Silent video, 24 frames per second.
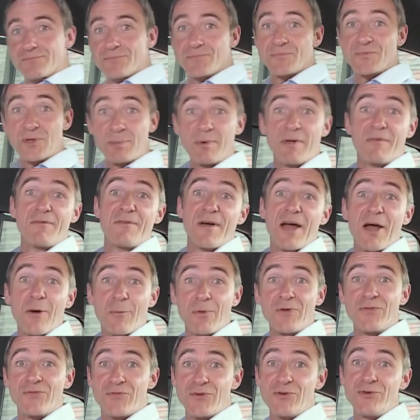To be fair,
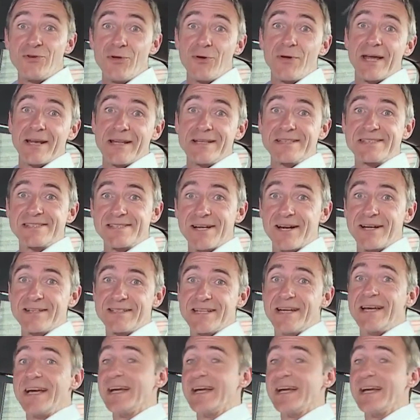once you do get inside,